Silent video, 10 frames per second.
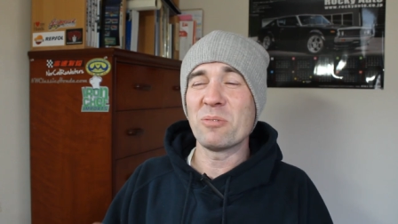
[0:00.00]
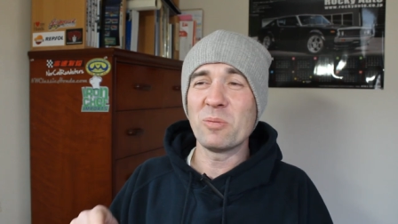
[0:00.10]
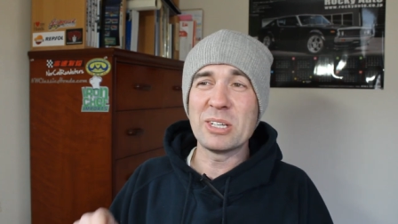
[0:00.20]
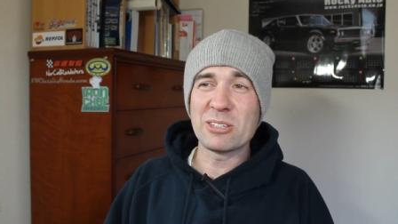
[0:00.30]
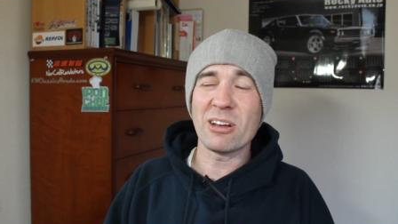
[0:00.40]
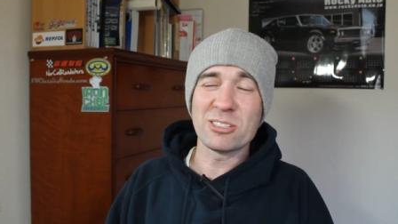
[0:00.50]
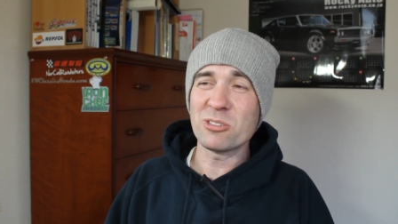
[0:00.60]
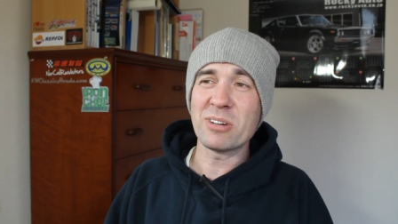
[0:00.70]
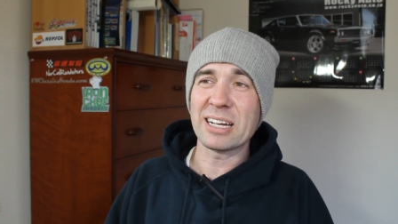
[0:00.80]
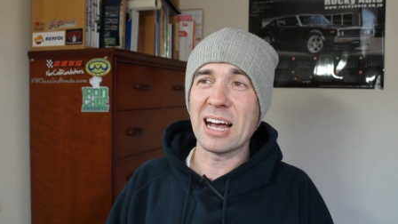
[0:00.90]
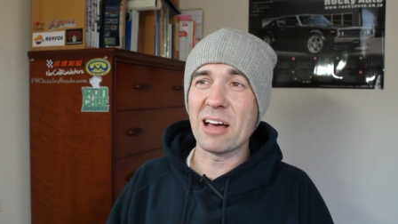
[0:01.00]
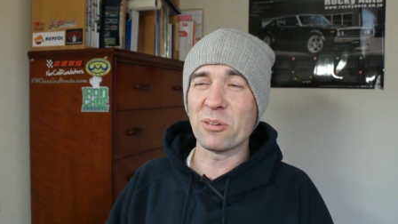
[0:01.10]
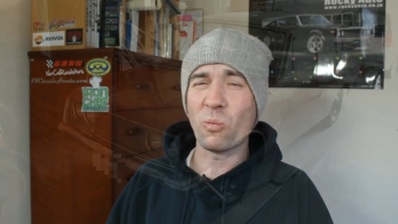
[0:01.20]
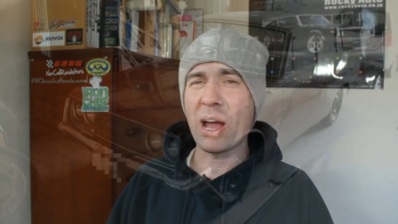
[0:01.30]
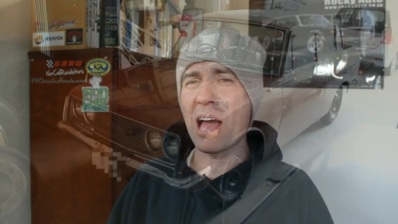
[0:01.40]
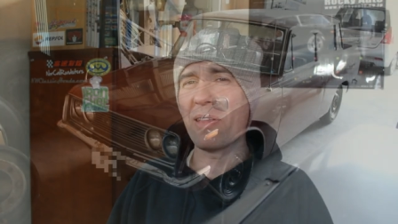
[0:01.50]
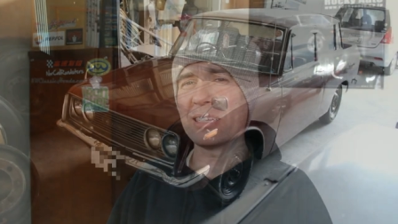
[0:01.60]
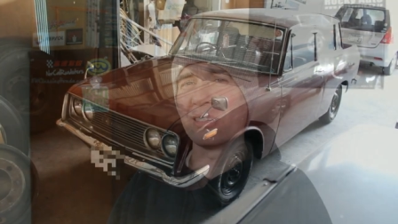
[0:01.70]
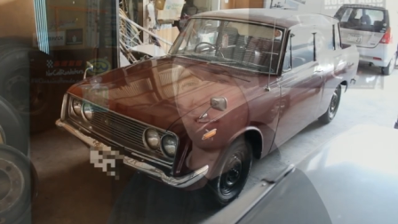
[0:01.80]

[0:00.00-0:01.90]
we, I saw a car. I thought, wow, that's